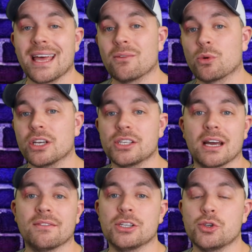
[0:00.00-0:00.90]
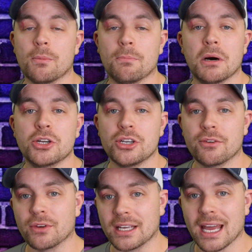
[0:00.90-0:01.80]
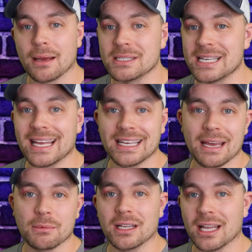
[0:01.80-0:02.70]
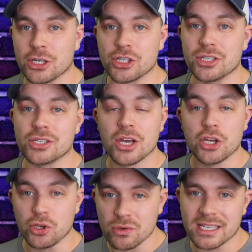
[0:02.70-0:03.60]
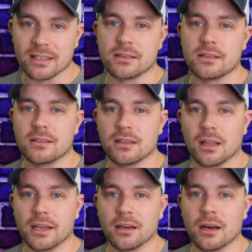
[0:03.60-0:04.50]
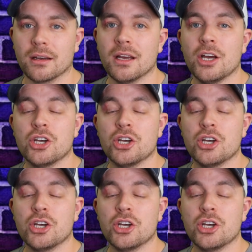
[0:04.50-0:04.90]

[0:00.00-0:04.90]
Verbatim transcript: and then we're going to dive into a bunch of different games and game collections using the Sinden Light Gun